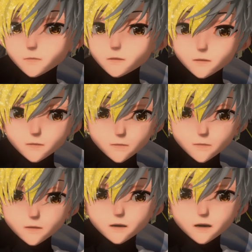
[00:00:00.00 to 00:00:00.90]
Feel free to
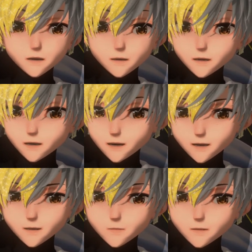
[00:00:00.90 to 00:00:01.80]
drop by,
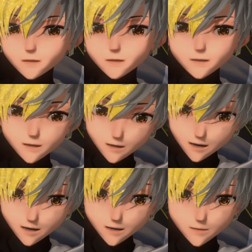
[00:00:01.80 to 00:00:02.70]
ask questions, hang
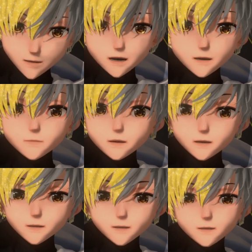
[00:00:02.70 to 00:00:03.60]
out, have fun.
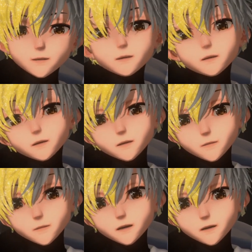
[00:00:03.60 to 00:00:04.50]
If you
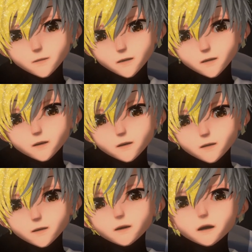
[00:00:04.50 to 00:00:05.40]
have any questions
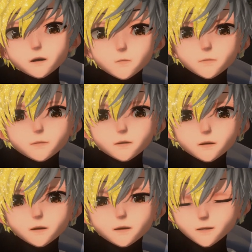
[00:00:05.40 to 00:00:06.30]
when I'm
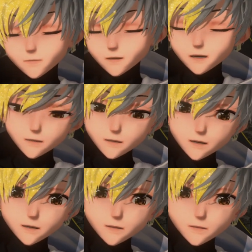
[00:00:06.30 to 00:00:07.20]
offline, as I
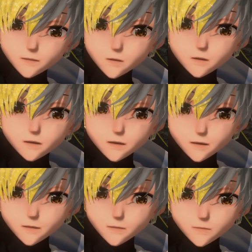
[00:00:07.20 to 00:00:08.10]
said, Discord, Twitter.
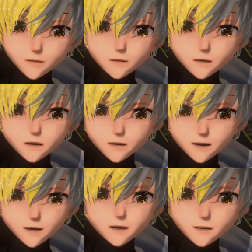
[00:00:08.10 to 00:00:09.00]
Other than that,
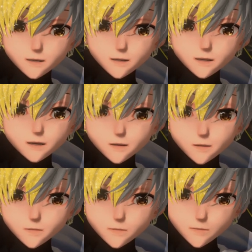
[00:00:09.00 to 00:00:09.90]
I'll see you in the next one.
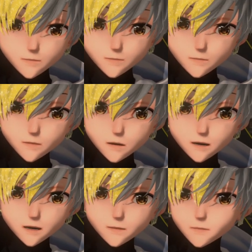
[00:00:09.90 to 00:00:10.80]
Volt
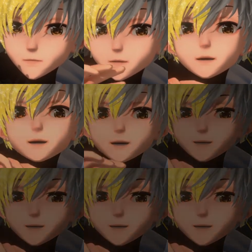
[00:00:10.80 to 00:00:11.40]
out. Bye.